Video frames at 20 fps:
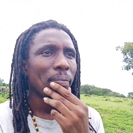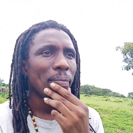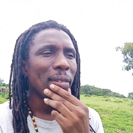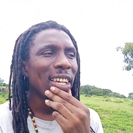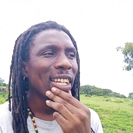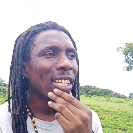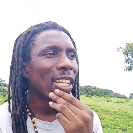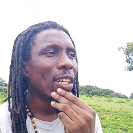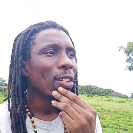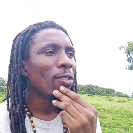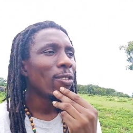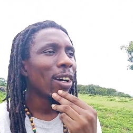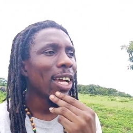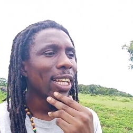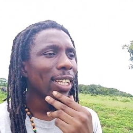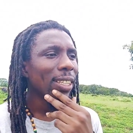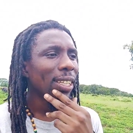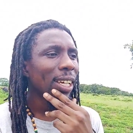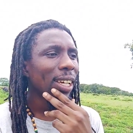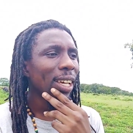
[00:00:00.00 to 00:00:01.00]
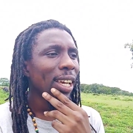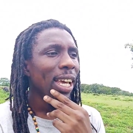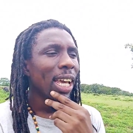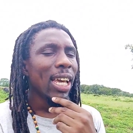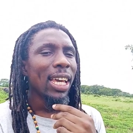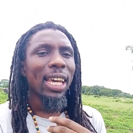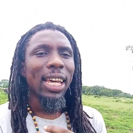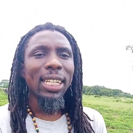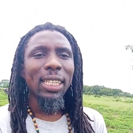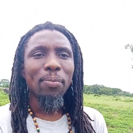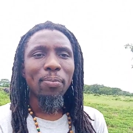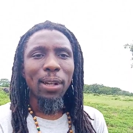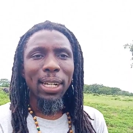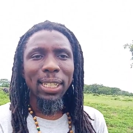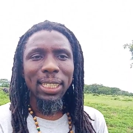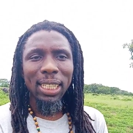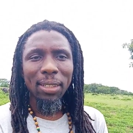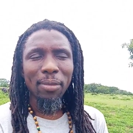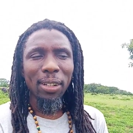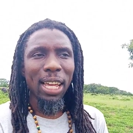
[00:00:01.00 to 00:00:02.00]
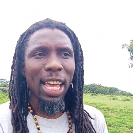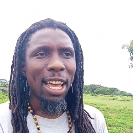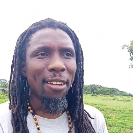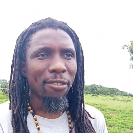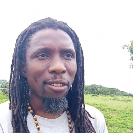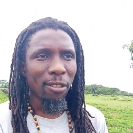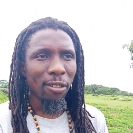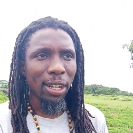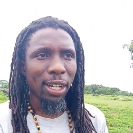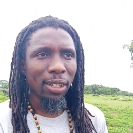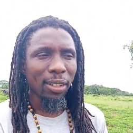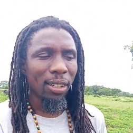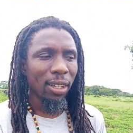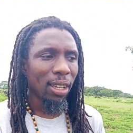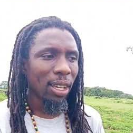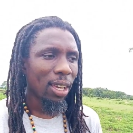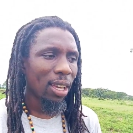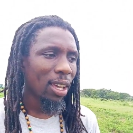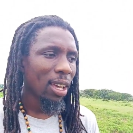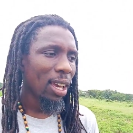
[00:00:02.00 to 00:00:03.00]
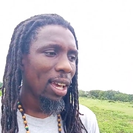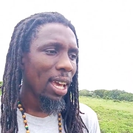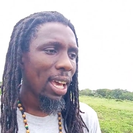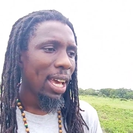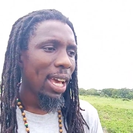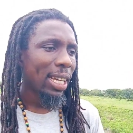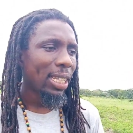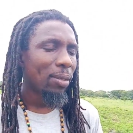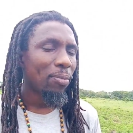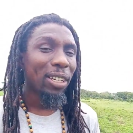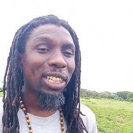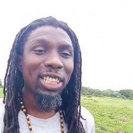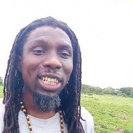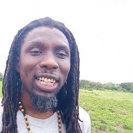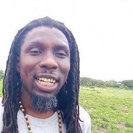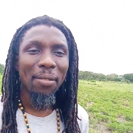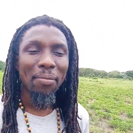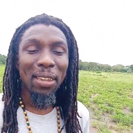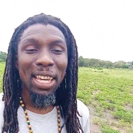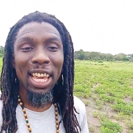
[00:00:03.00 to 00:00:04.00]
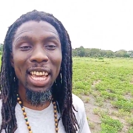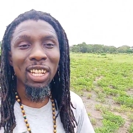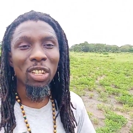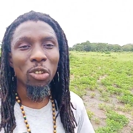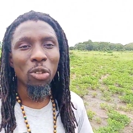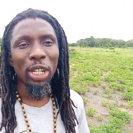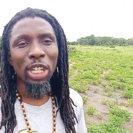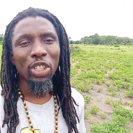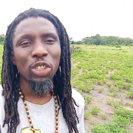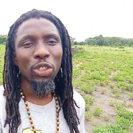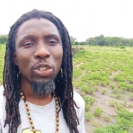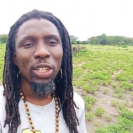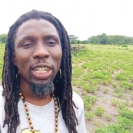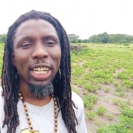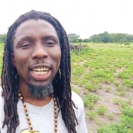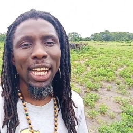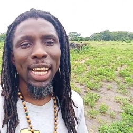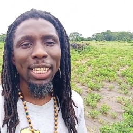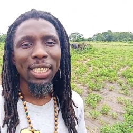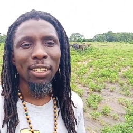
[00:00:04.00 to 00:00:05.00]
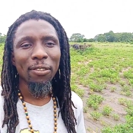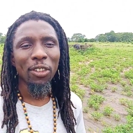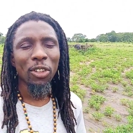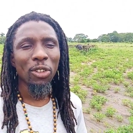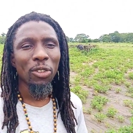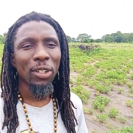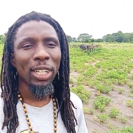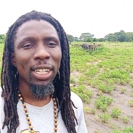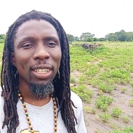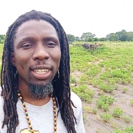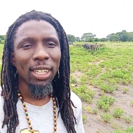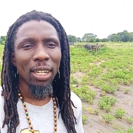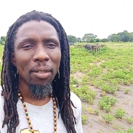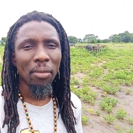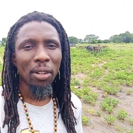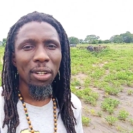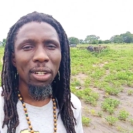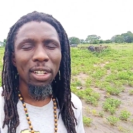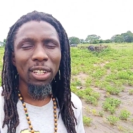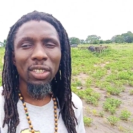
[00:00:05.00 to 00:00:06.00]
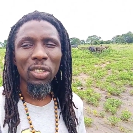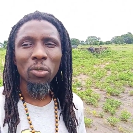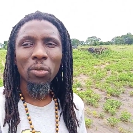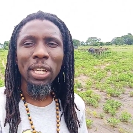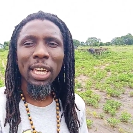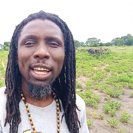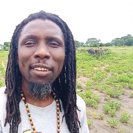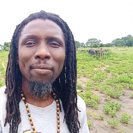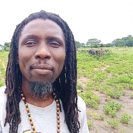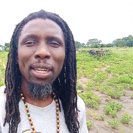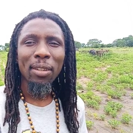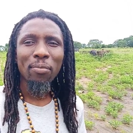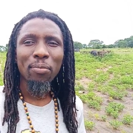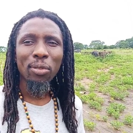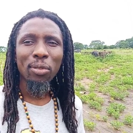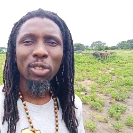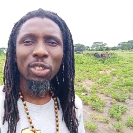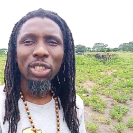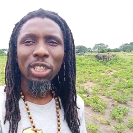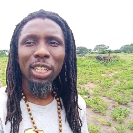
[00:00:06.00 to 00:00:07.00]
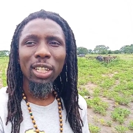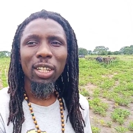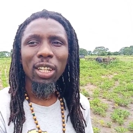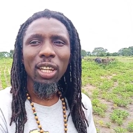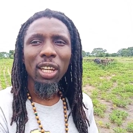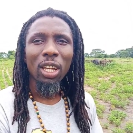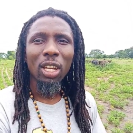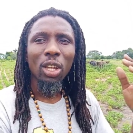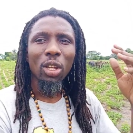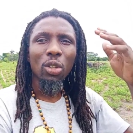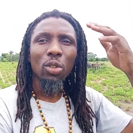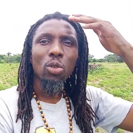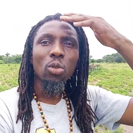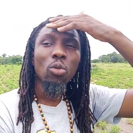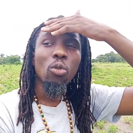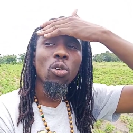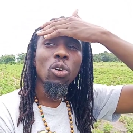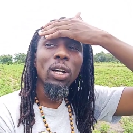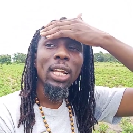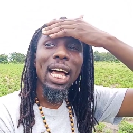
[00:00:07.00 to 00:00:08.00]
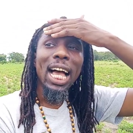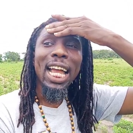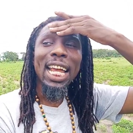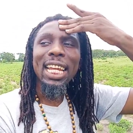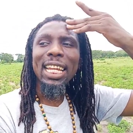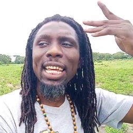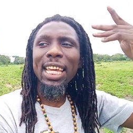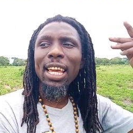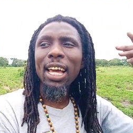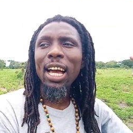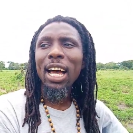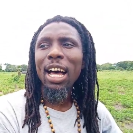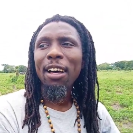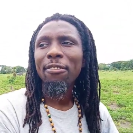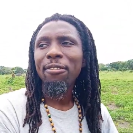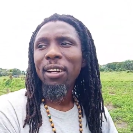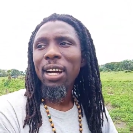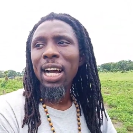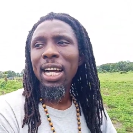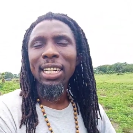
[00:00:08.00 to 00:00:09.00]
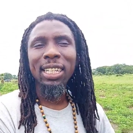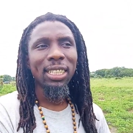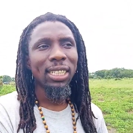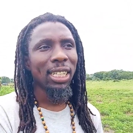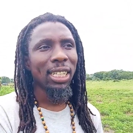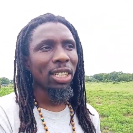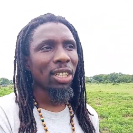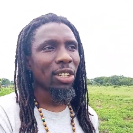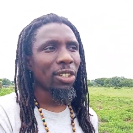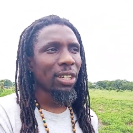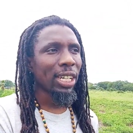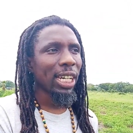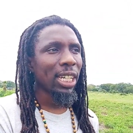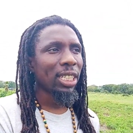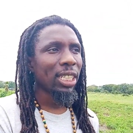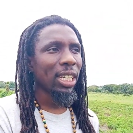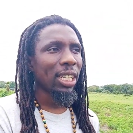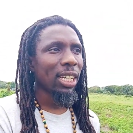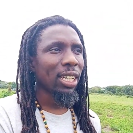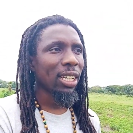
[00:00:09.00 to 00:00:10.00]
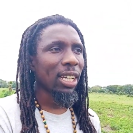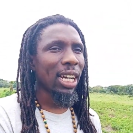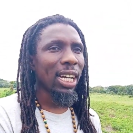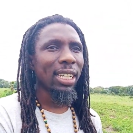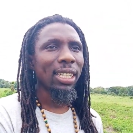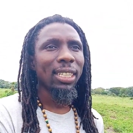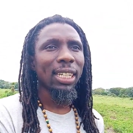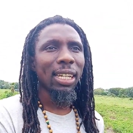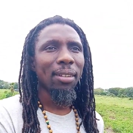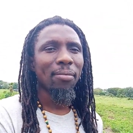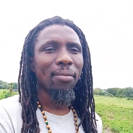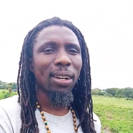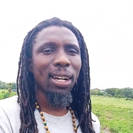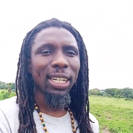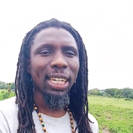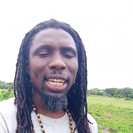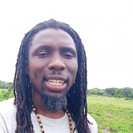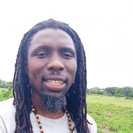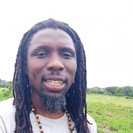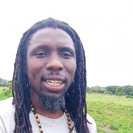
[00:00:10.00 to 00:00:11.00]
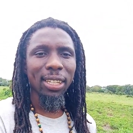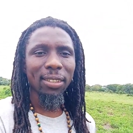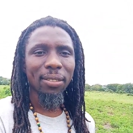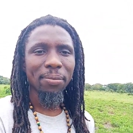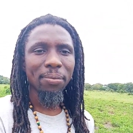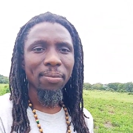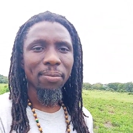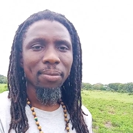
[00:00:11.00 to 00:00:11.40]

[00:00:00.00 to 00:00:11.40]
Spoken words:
Building wealth is possible everywhere. Especially me and Queen Jodi, guys. If you know anything about us, we have been pushing the whole idea of content creation and content marketing